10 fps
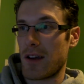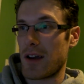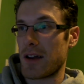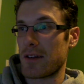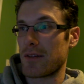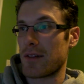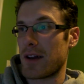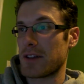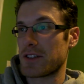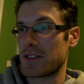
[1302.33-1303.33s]
and
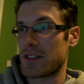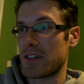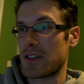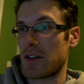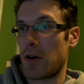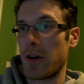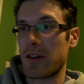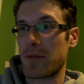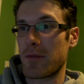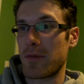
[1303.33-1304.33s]
I just didn't know it
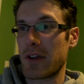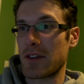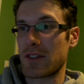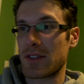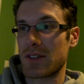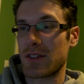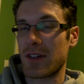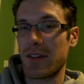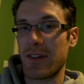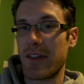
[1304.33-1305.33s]
because
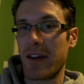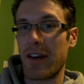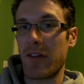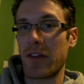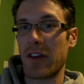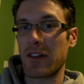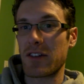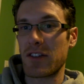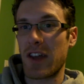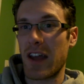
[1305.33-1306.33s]
everything
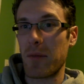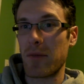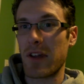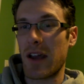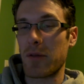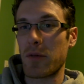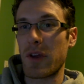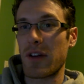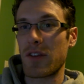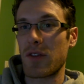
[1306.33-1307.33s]
just came to
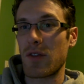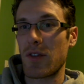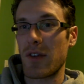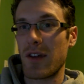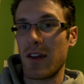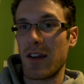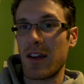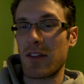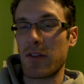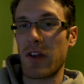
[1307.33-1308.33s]
me as
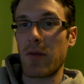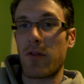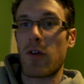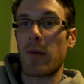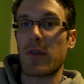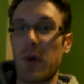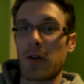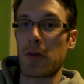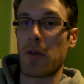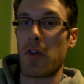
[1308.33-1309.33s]
in the same form as my
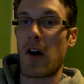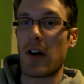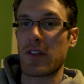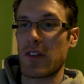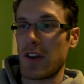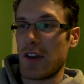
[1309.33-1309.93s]
own thoughts.